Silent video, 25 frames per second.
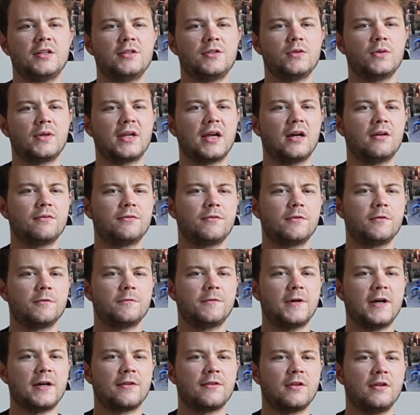to account for the
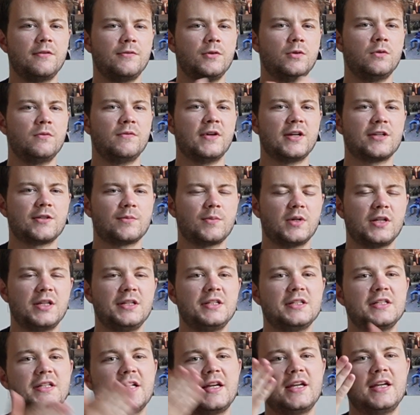fact that if you invest money
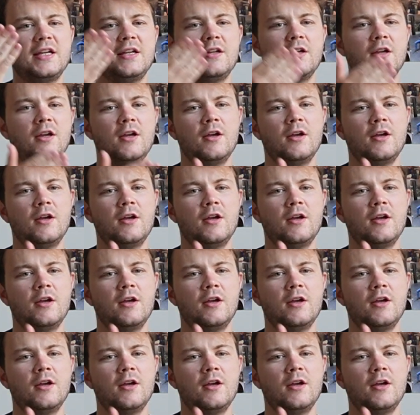today,